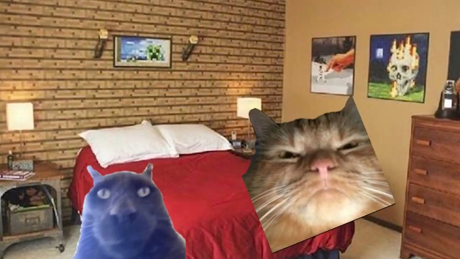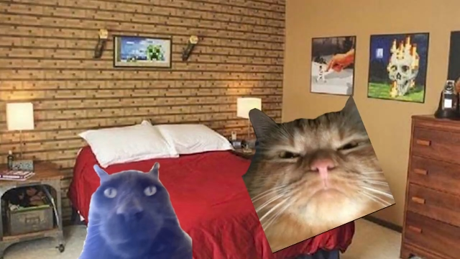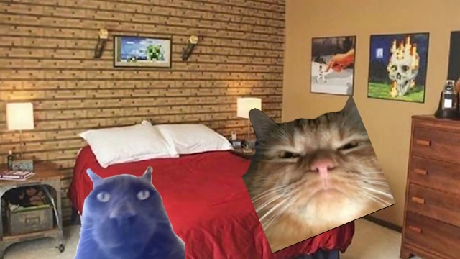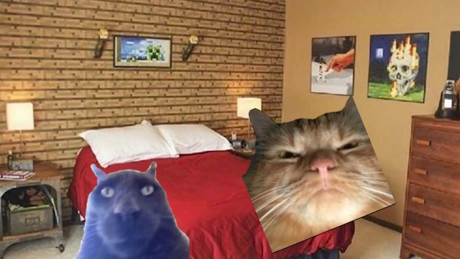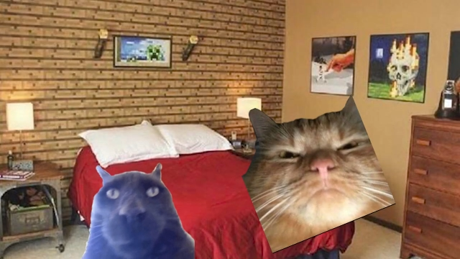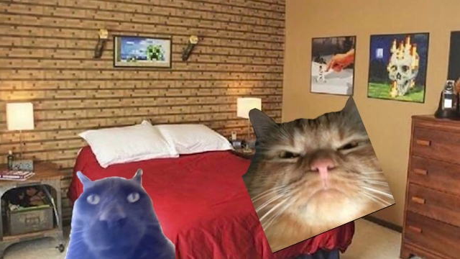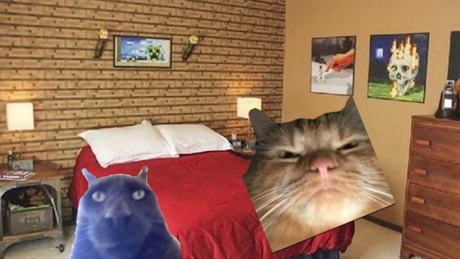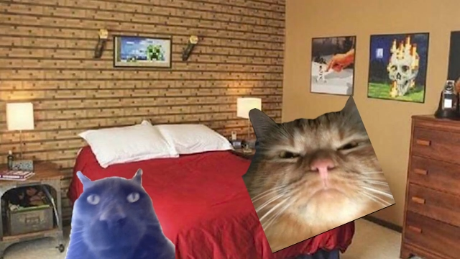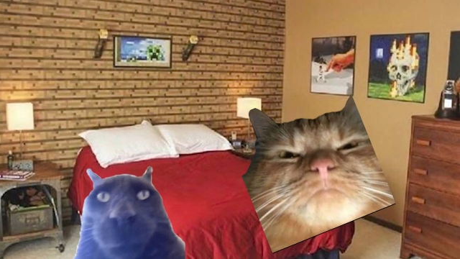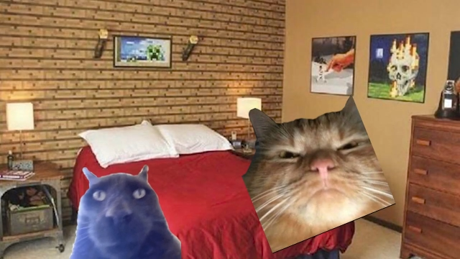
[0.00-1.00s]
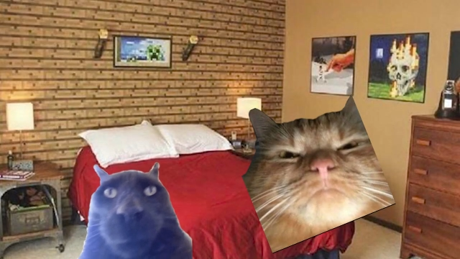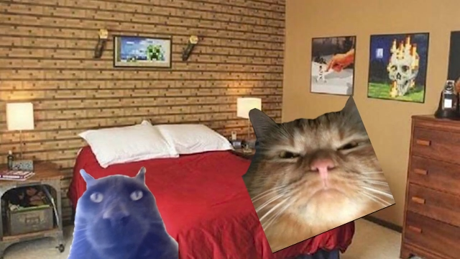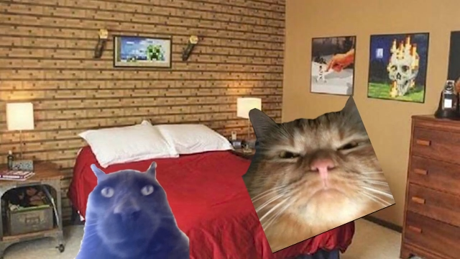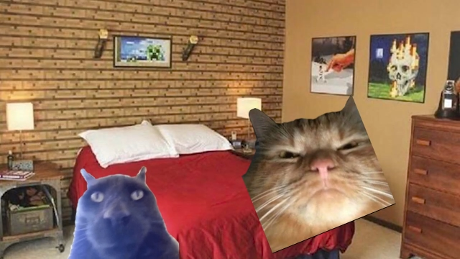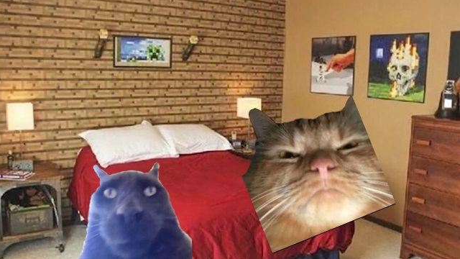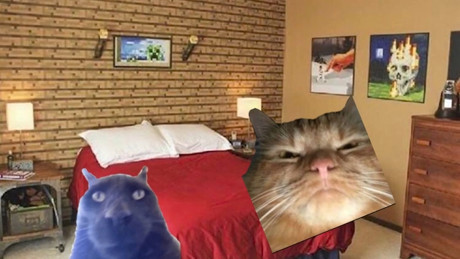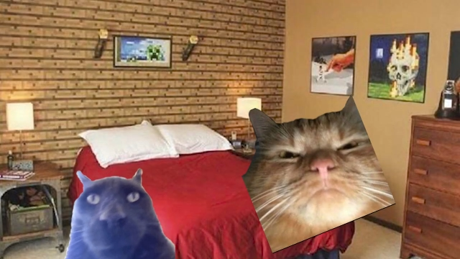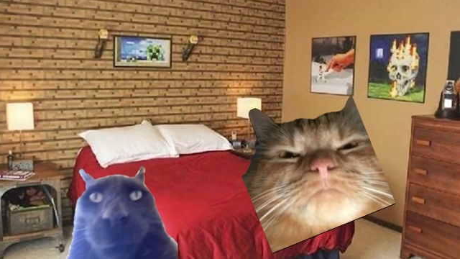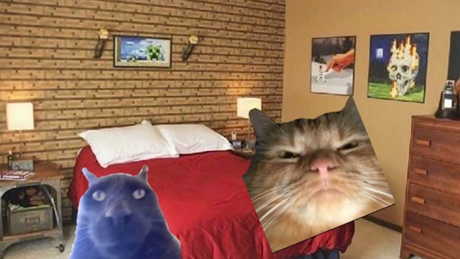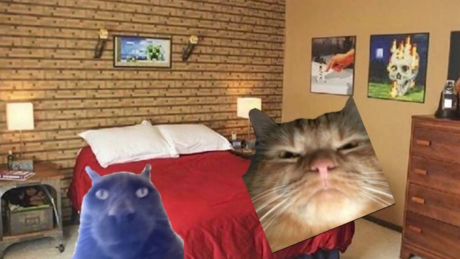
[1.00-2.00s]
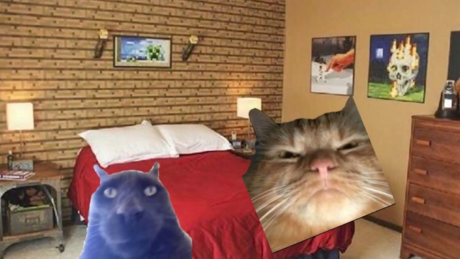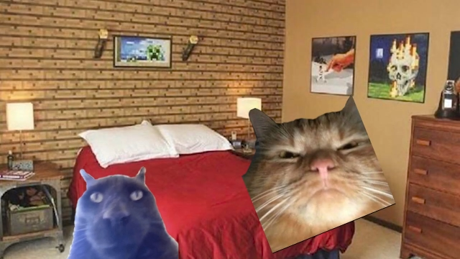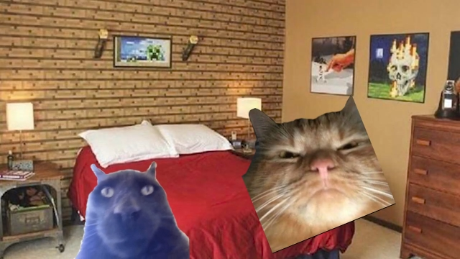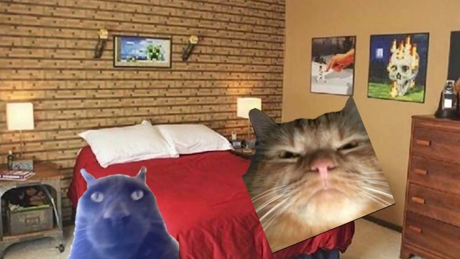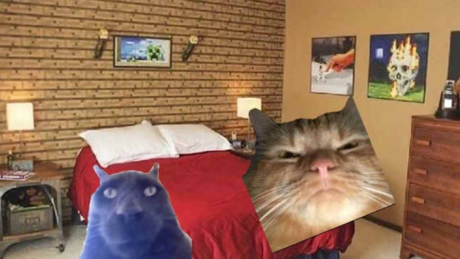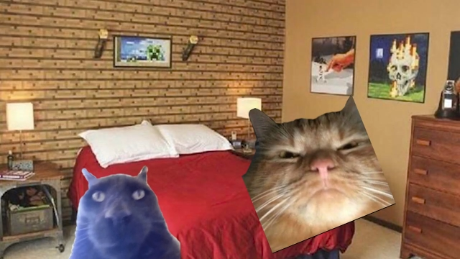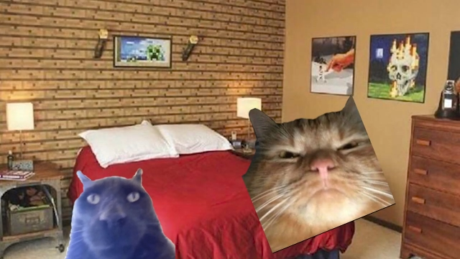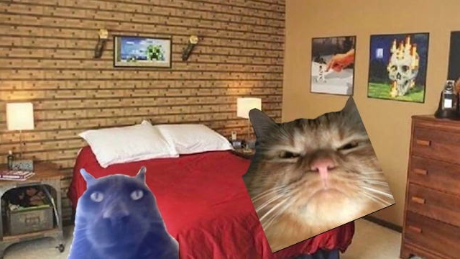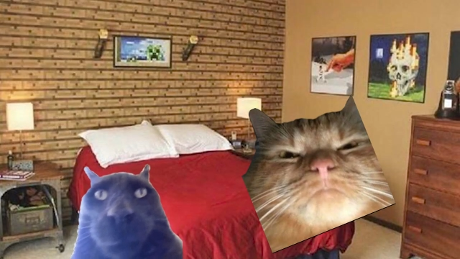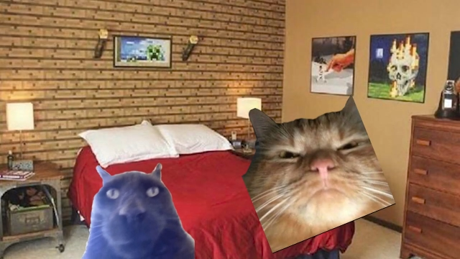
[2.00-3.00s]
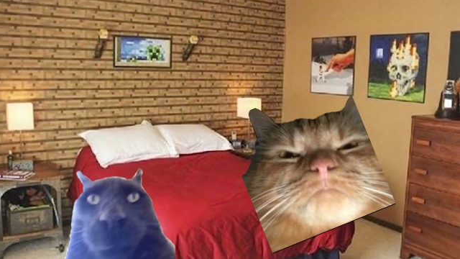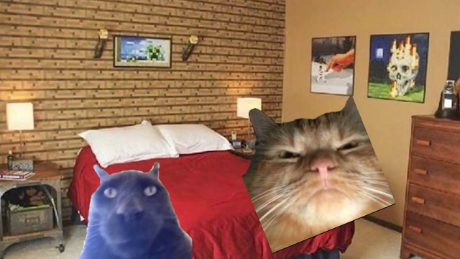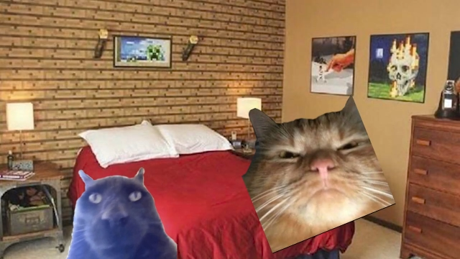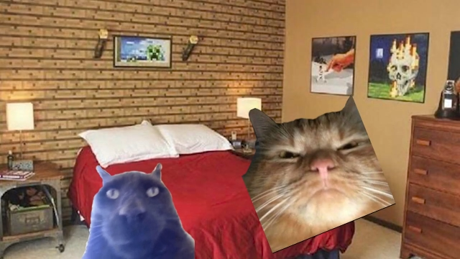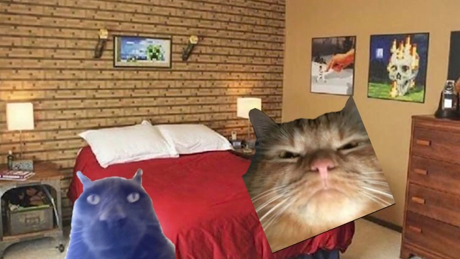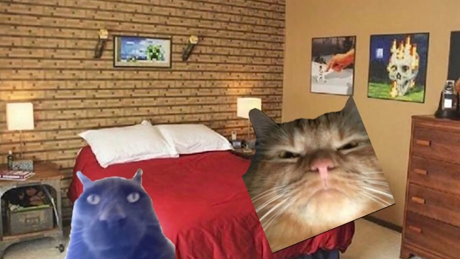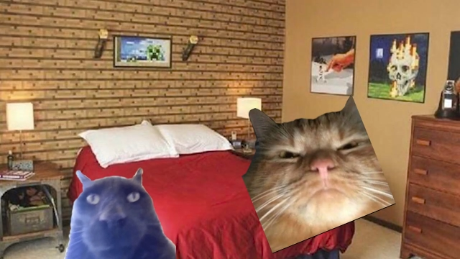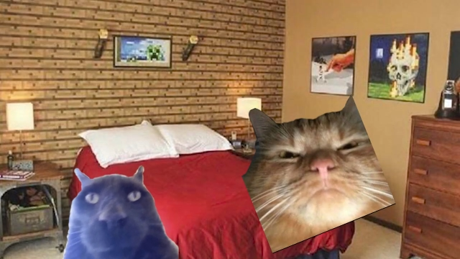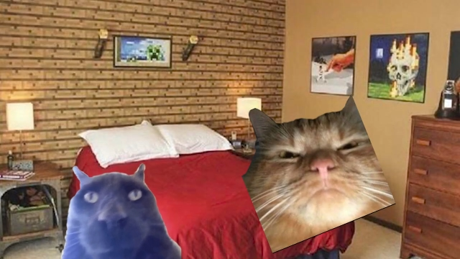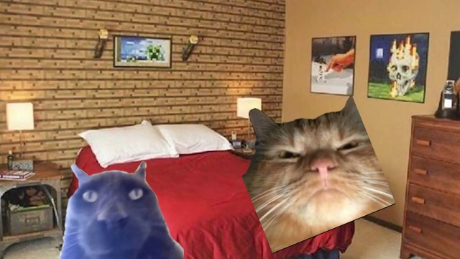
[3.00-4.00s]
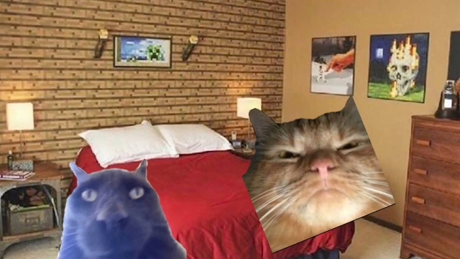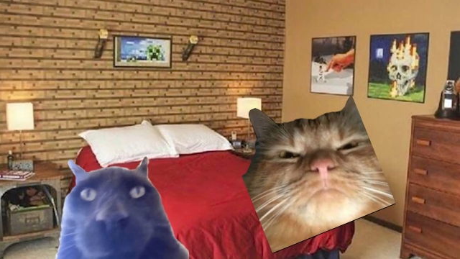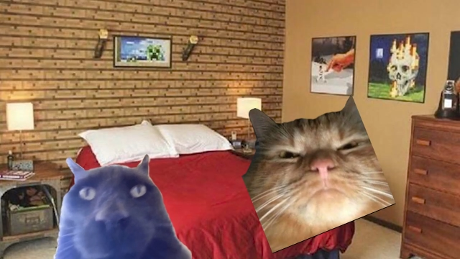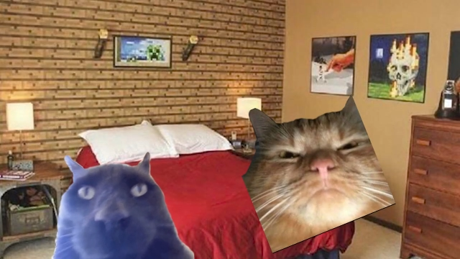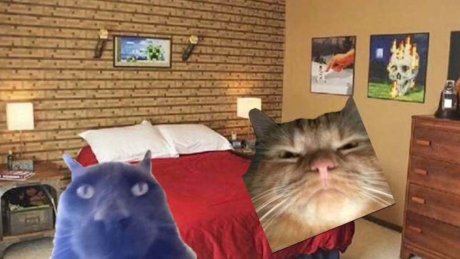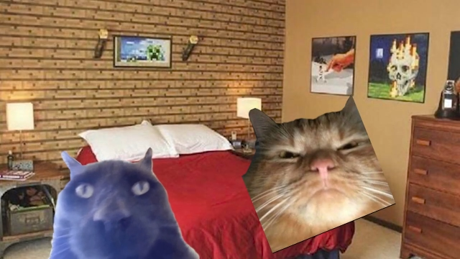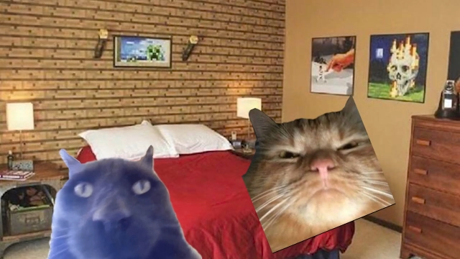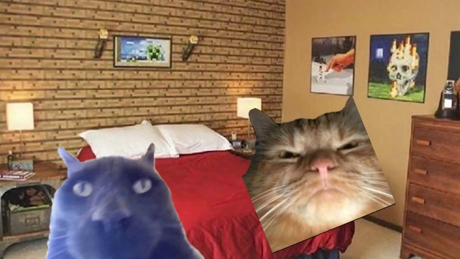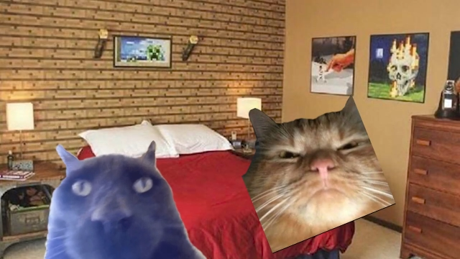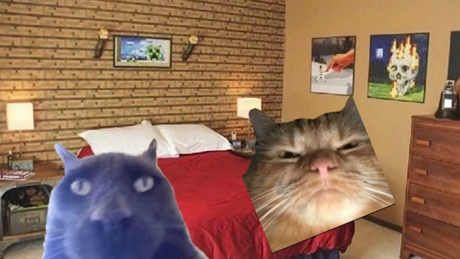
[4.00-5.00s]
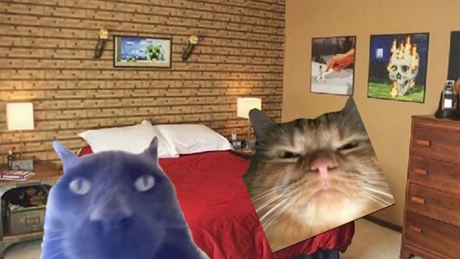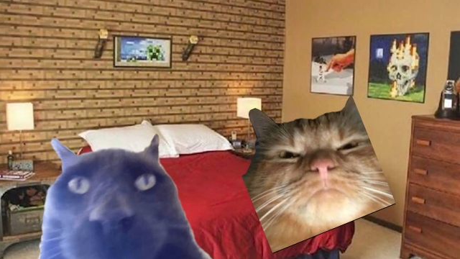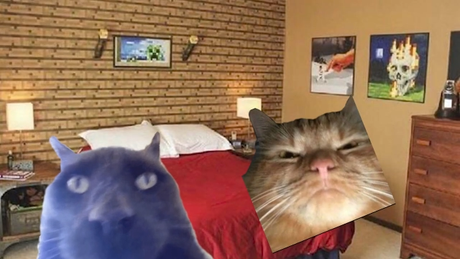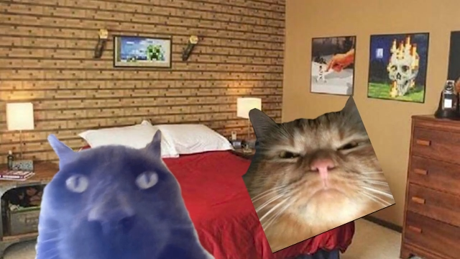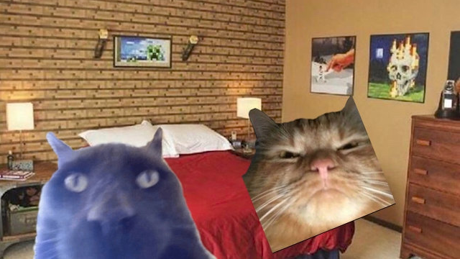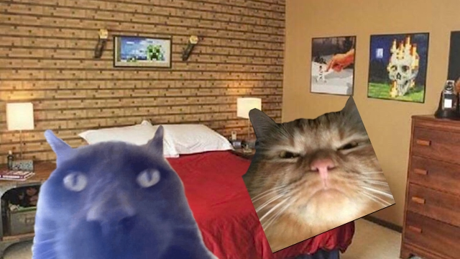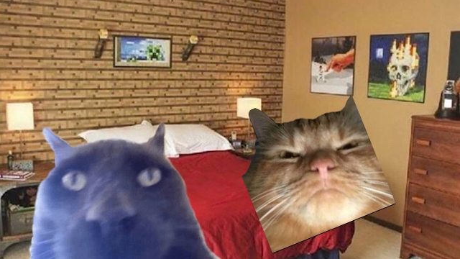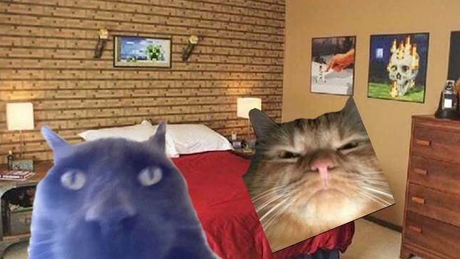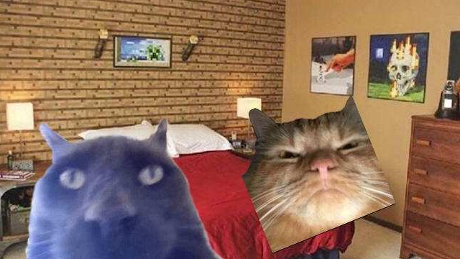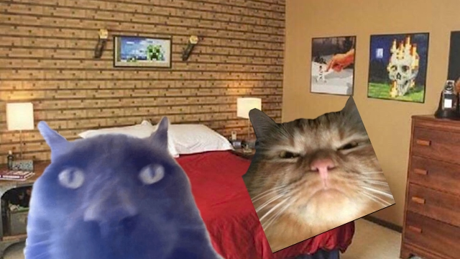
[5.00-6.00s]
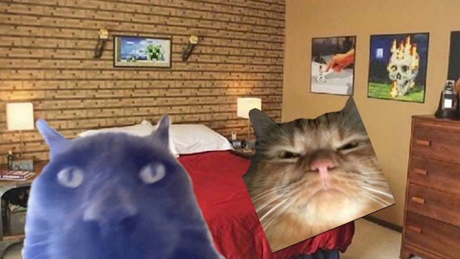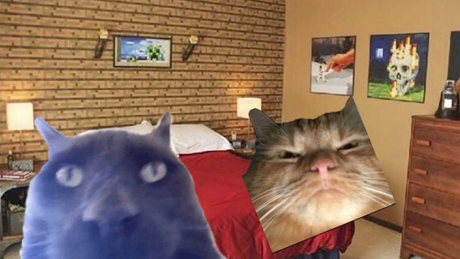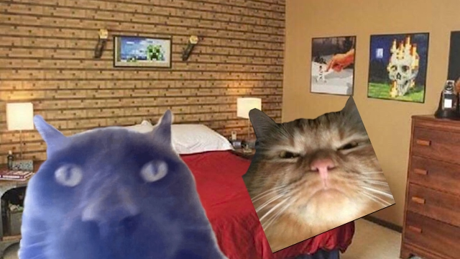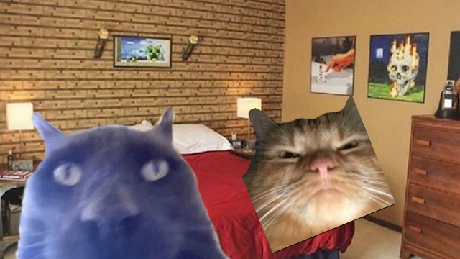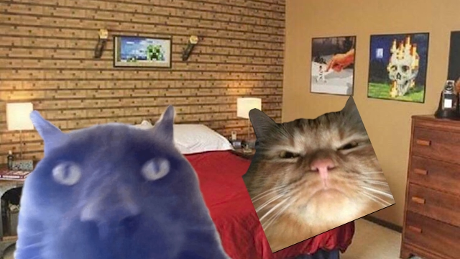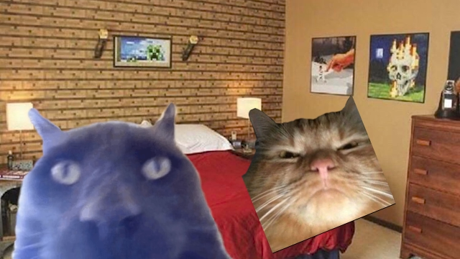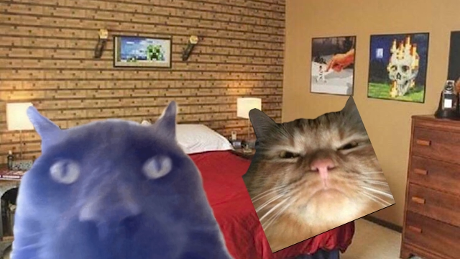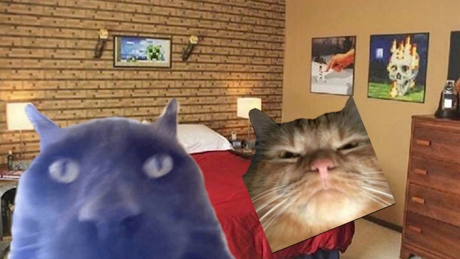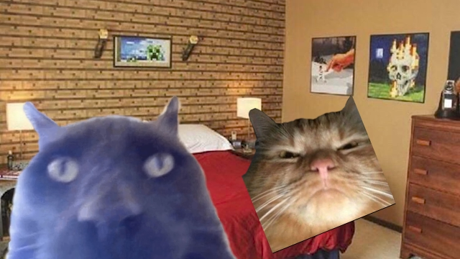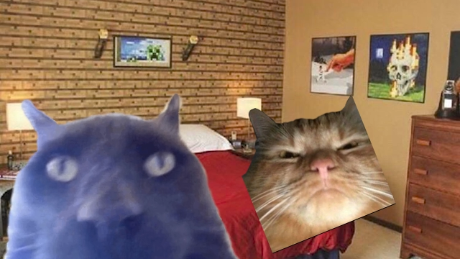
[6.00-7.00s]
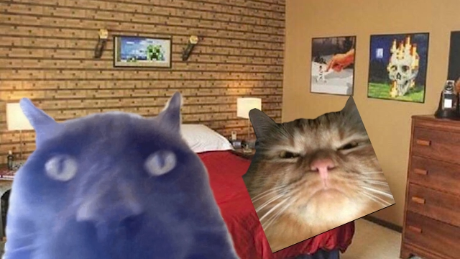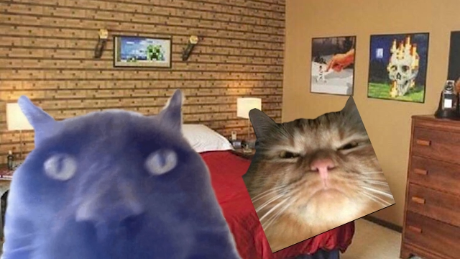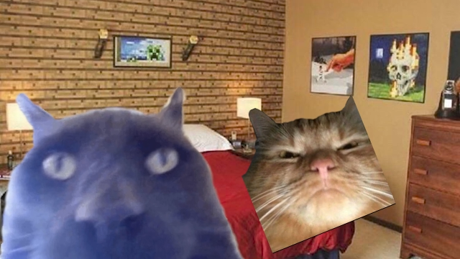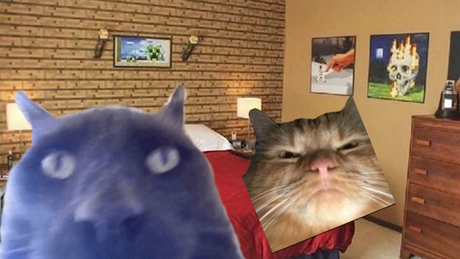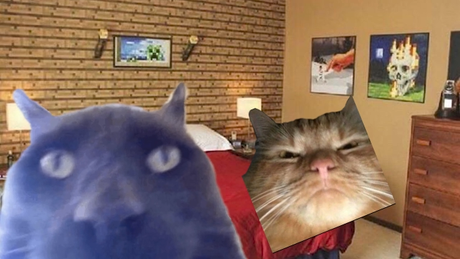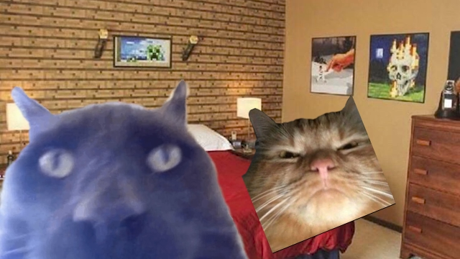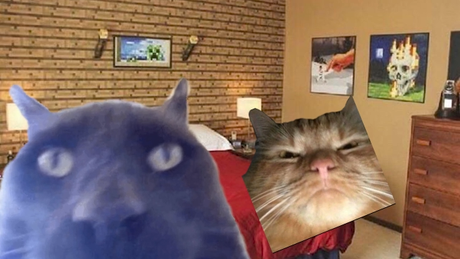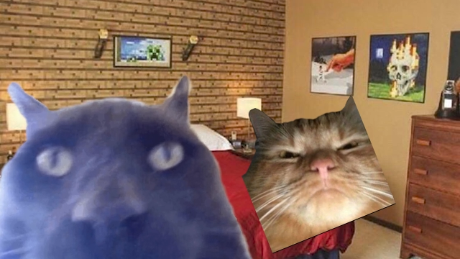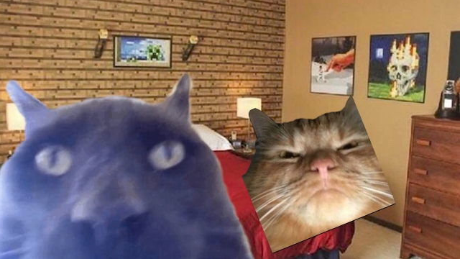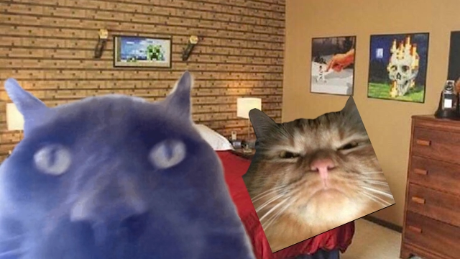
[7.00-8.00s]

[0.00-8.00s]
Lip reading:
No face is visible, so there are no lips to read.